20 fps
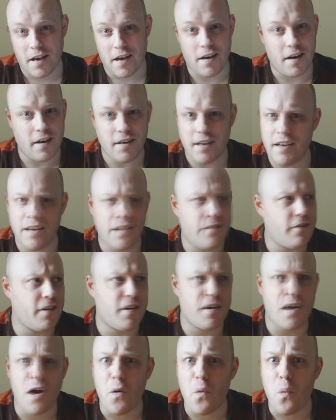And I didn't
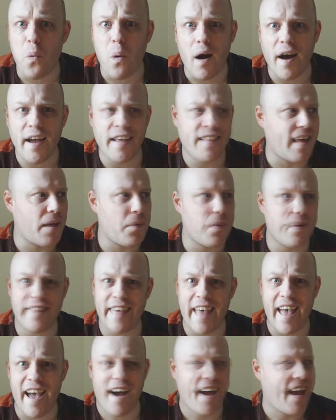even know why they were
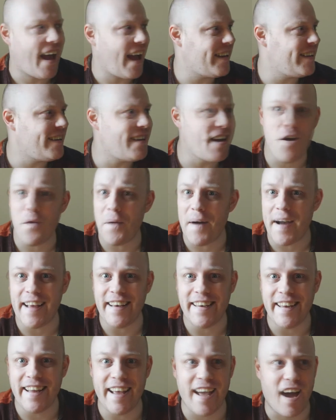there. I had no
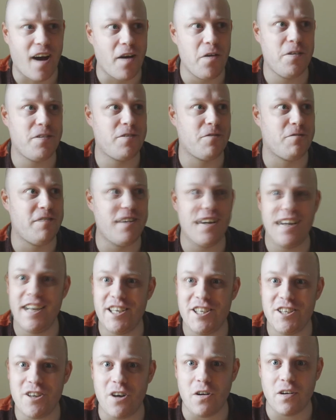idea. I was
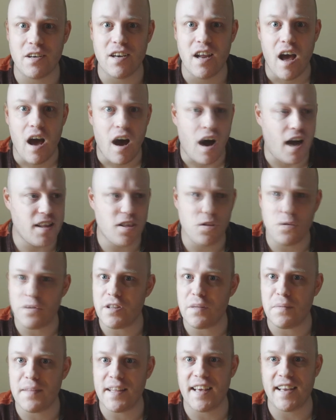really shocked. I thought
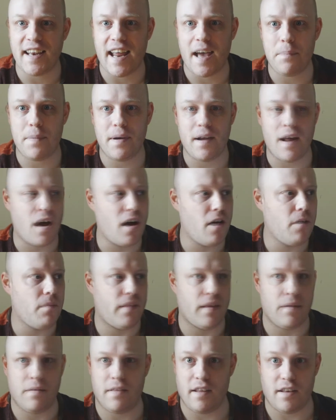something had happened at
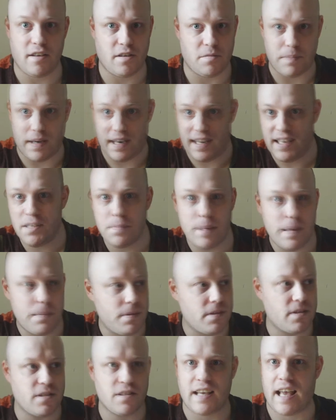home. The police
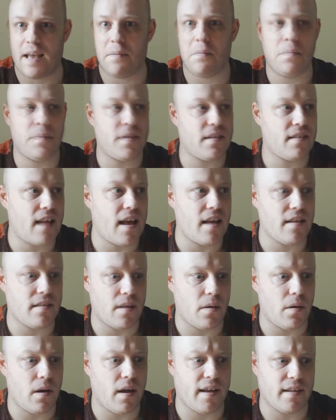people just came up the stairs.
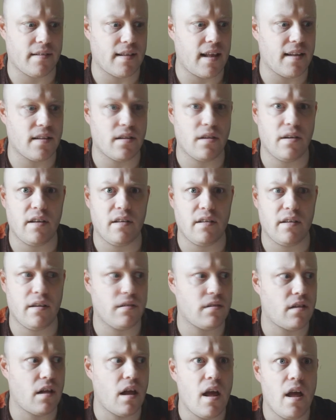They were like, "Is Alex O'Neill here?" I
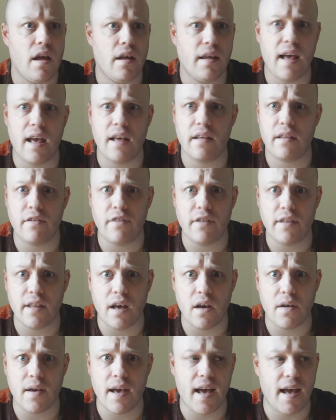was like, "Yeah, is
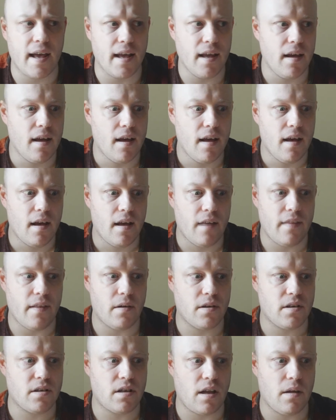everything okay?" And they
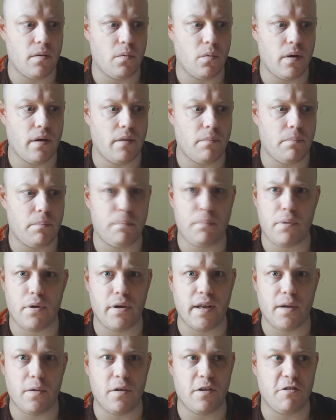were just like, "We're
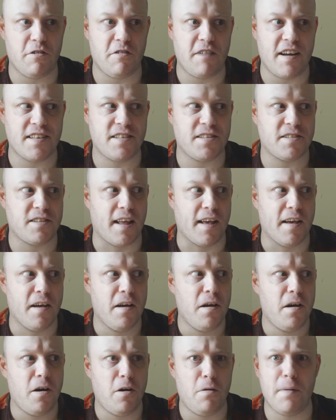putting you under arrest." It's like,
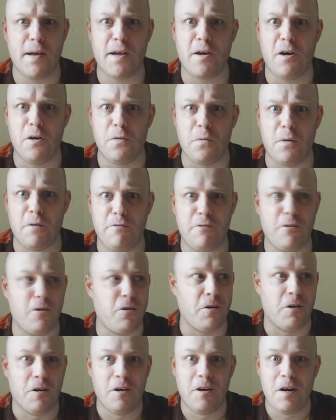oh my God, what
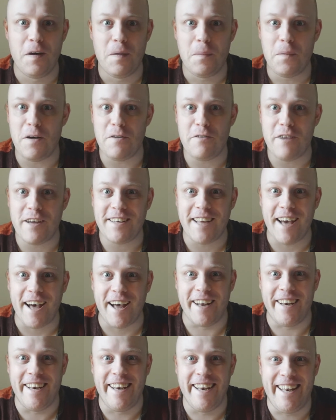for? What have I
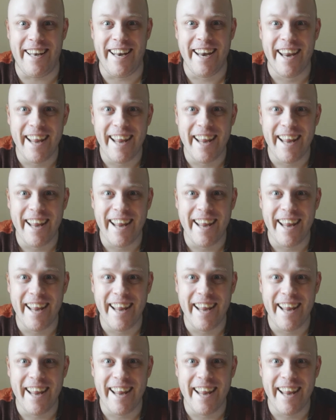done?